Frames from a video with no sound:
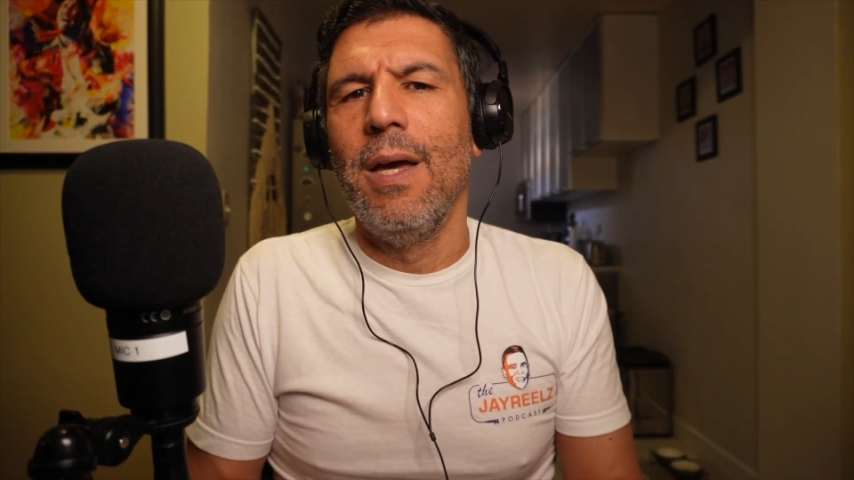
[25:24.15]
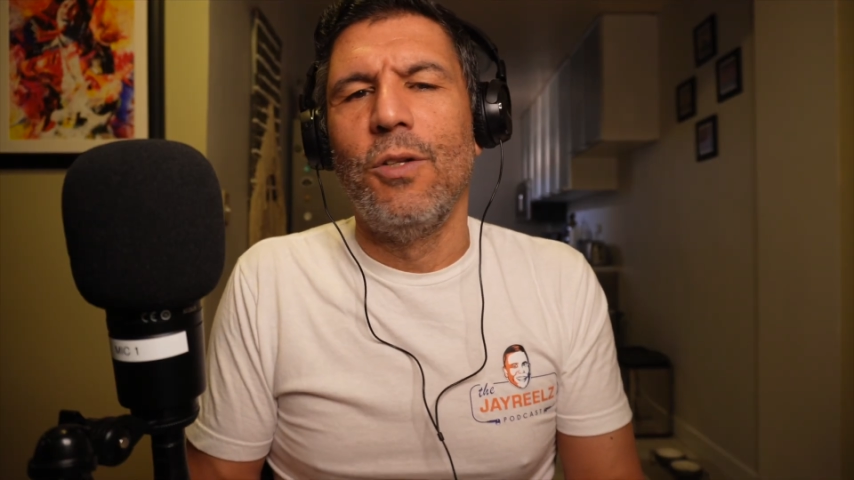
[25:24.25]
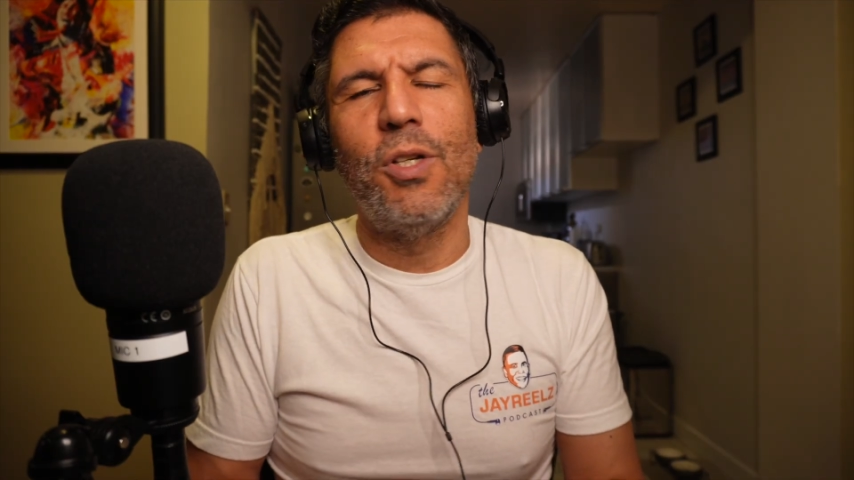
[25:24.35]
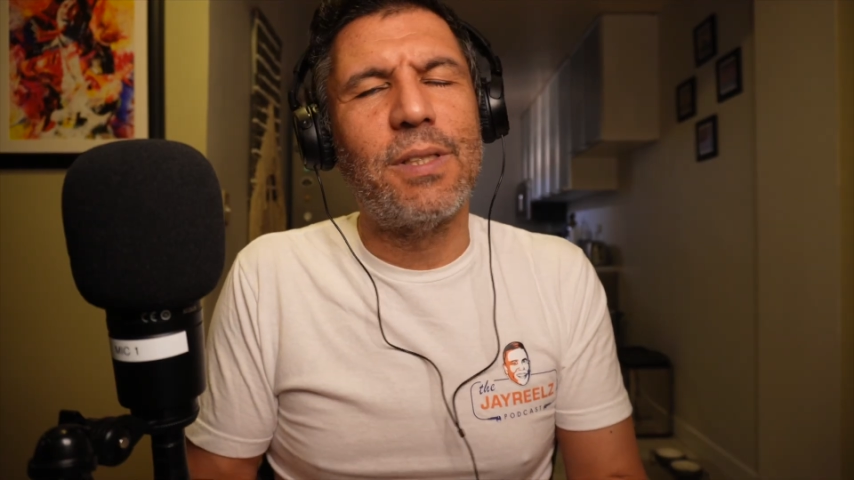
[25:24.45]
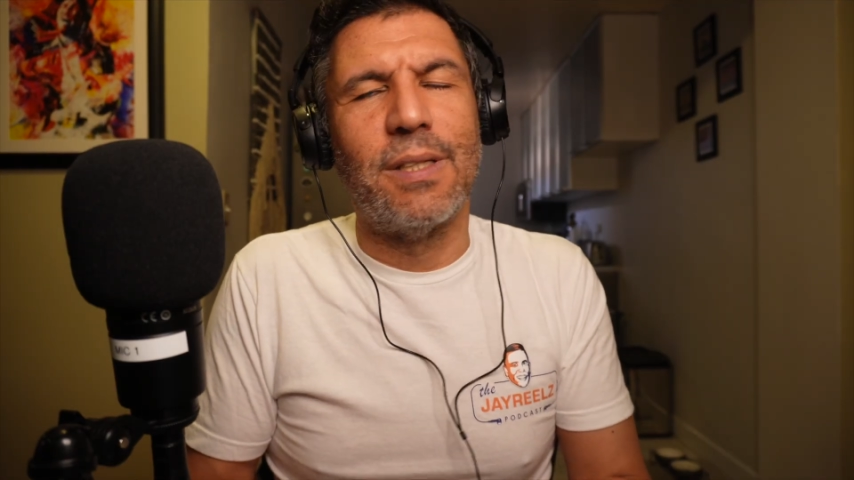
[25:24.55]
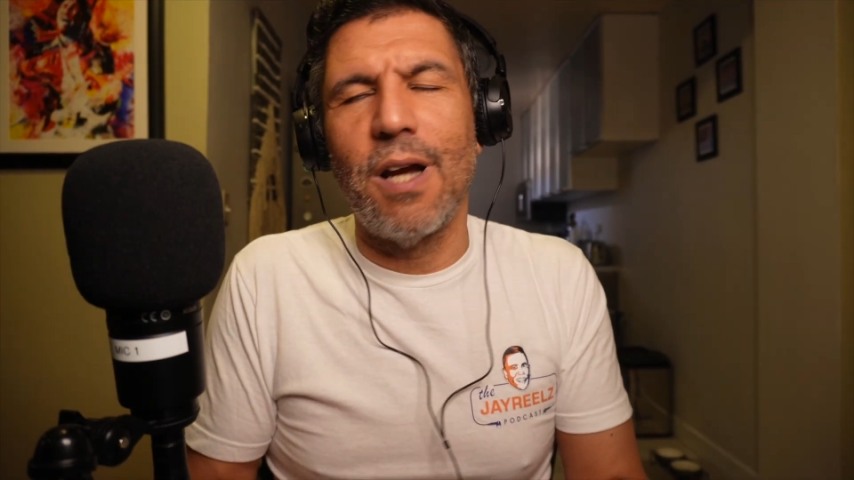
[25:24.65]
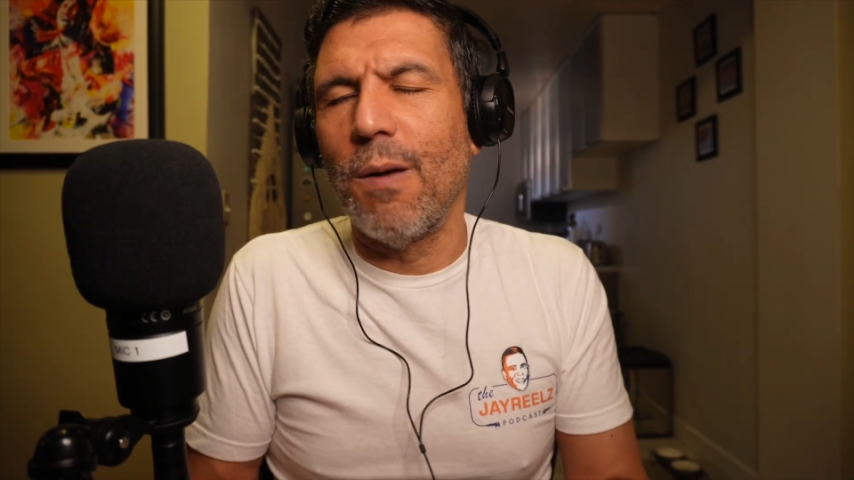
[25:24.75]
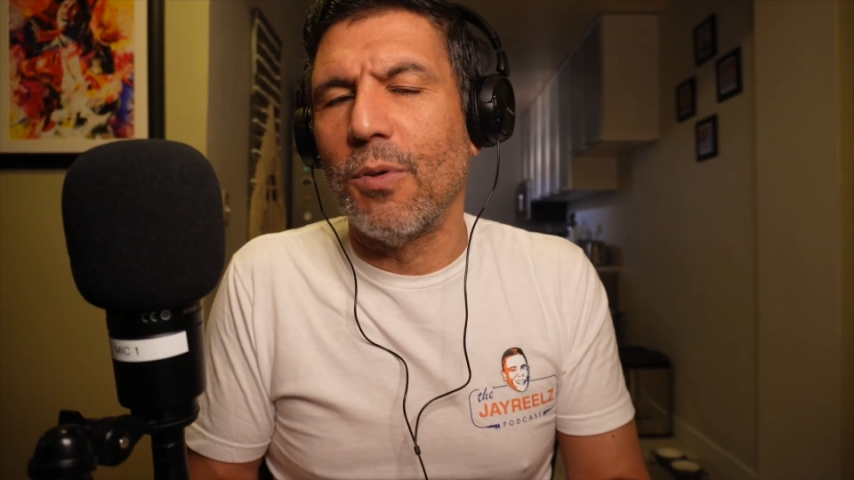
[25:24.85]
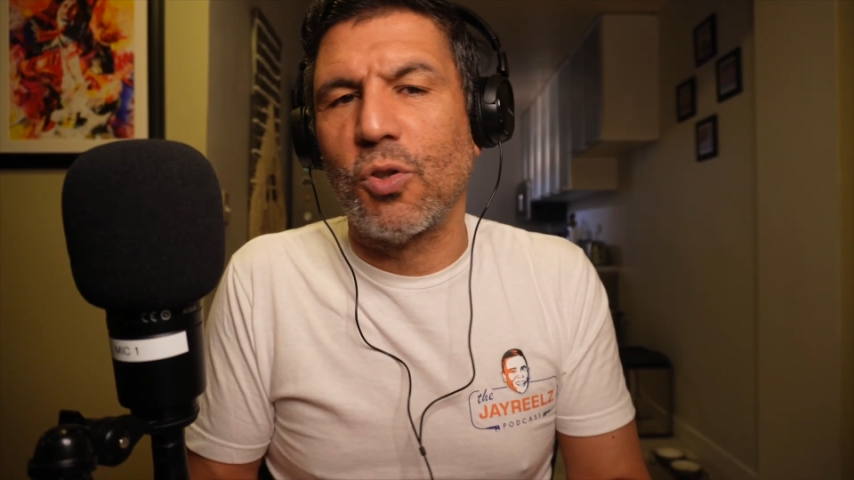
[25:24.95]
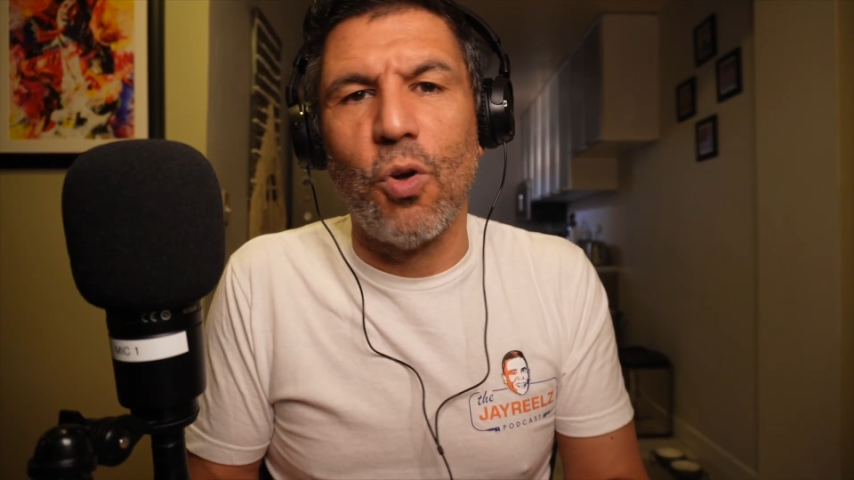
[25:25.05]
Just a
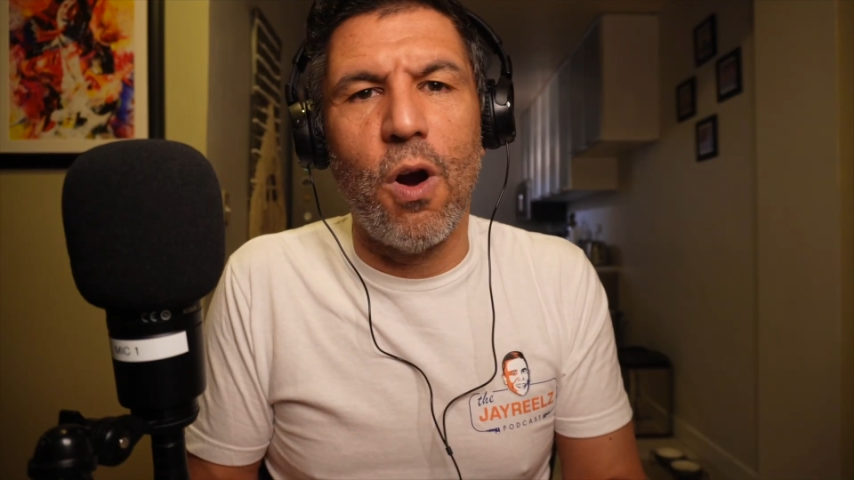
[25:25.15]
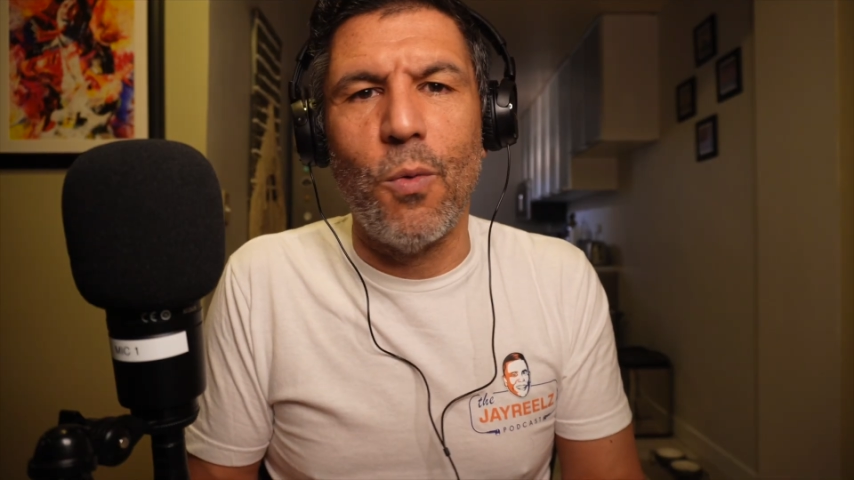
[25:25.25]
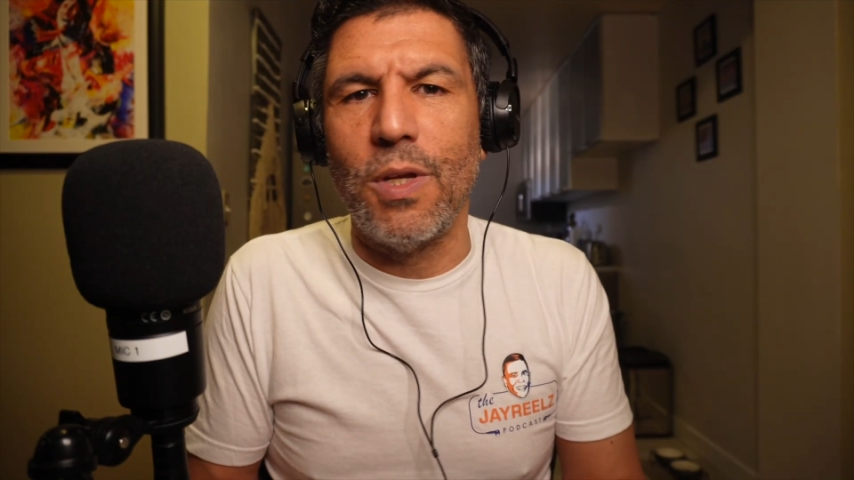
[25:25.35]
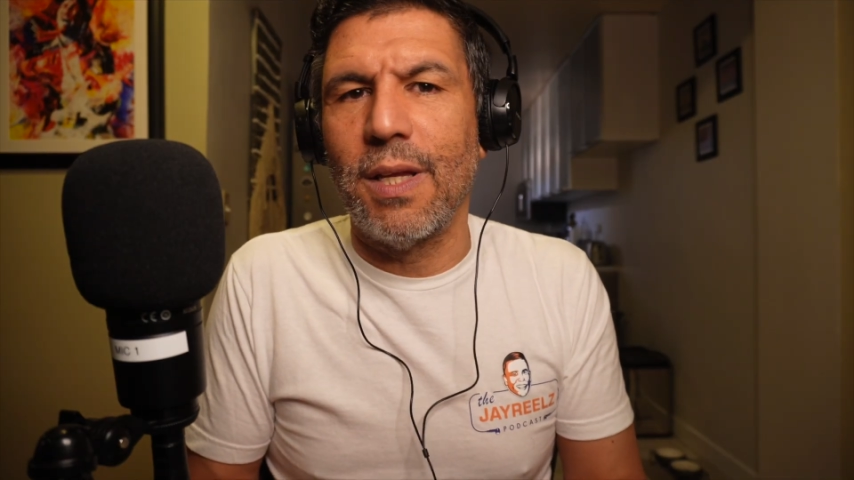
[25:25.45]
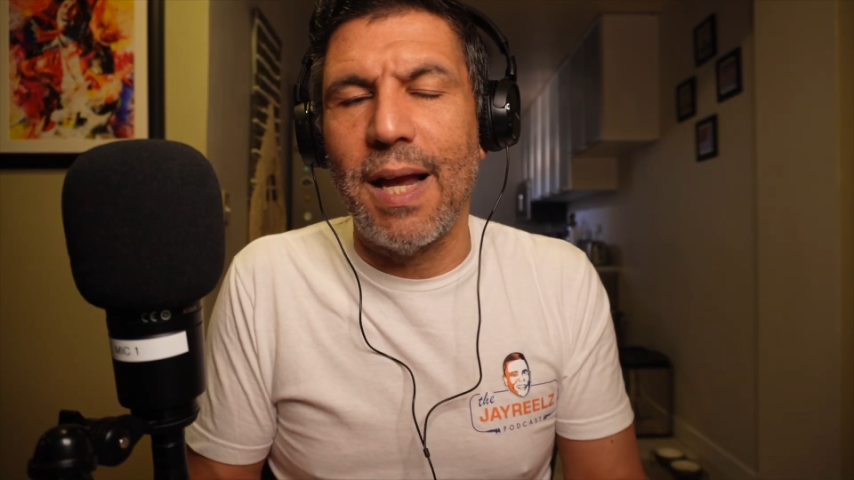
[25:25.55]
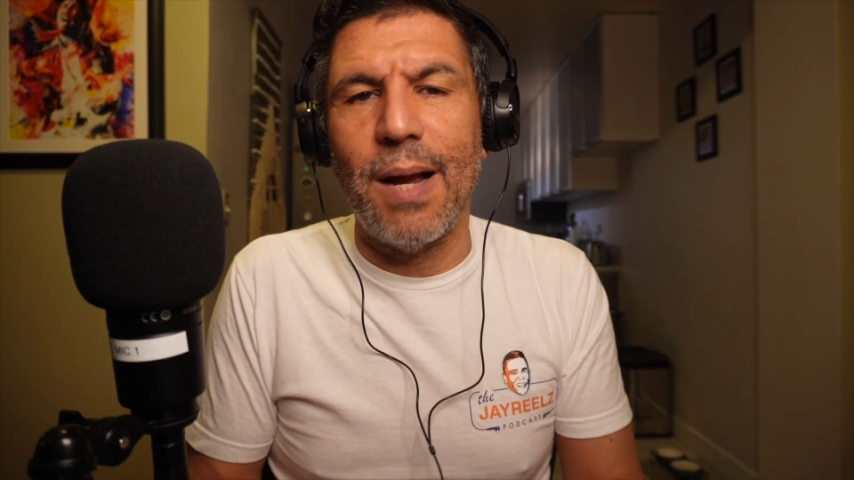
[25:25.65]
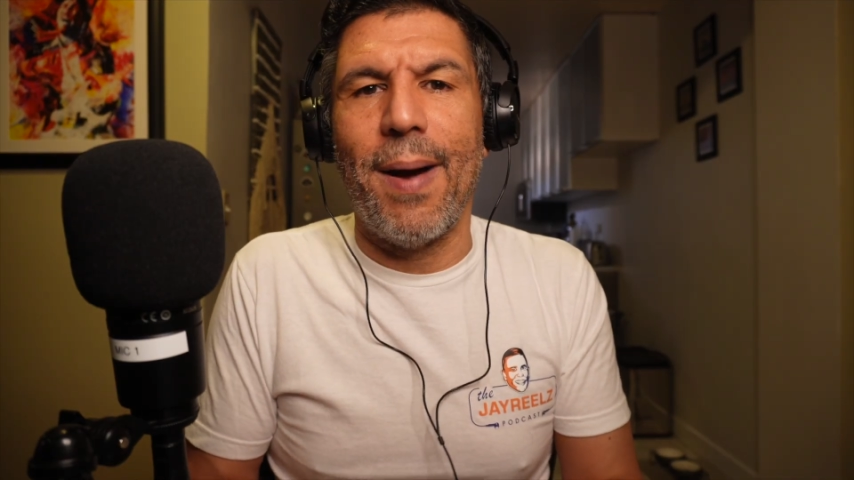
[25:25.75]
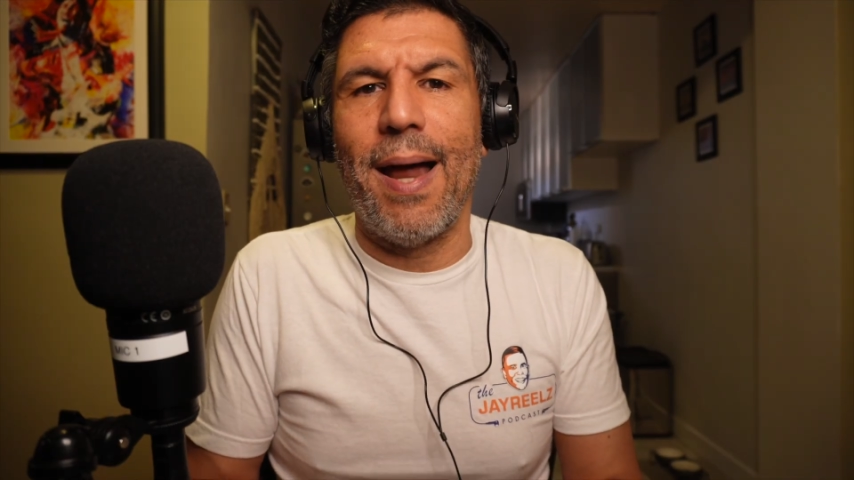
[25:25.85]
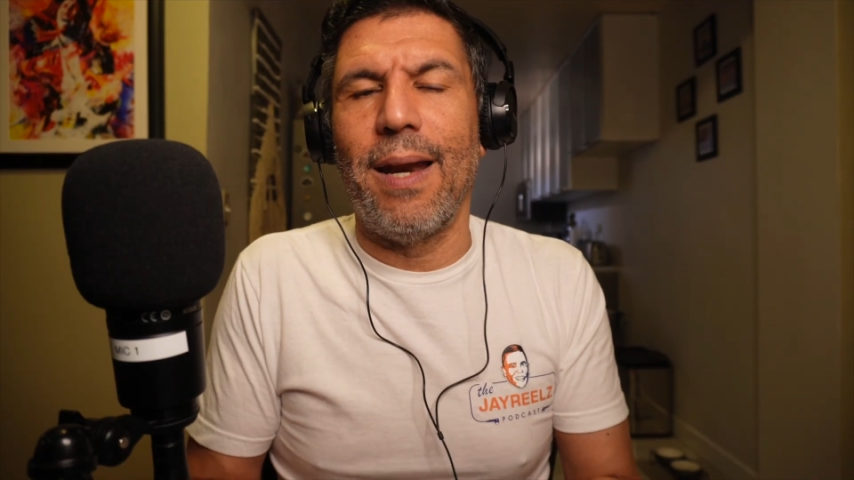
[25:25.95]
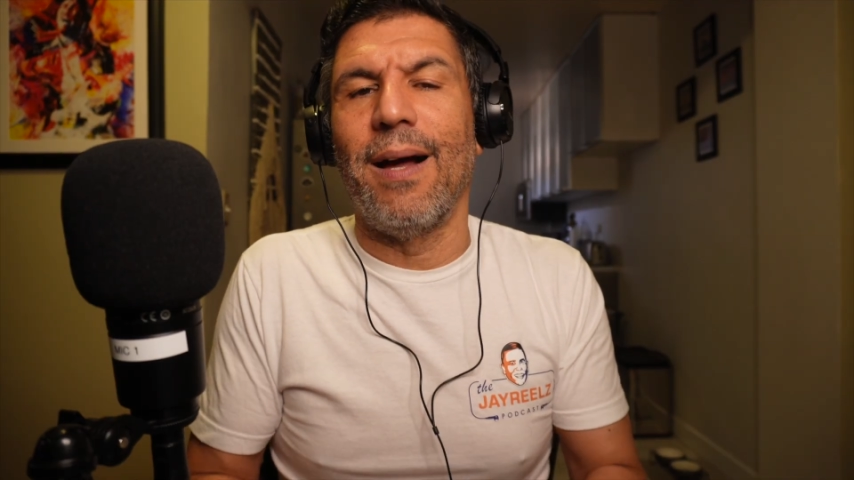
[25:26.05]
terrible story when you think
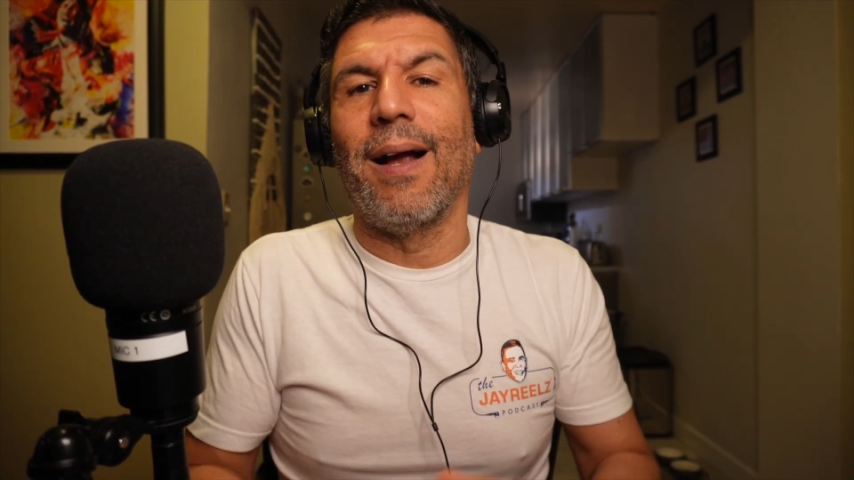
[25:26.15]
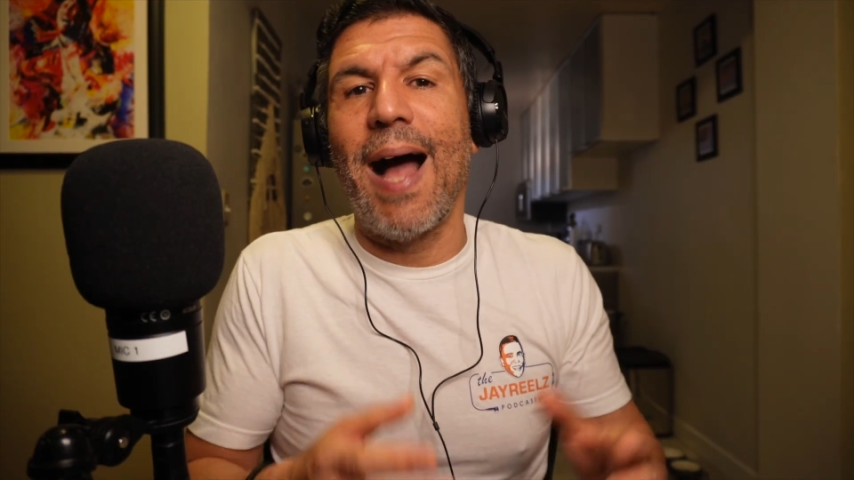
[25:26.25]
about it.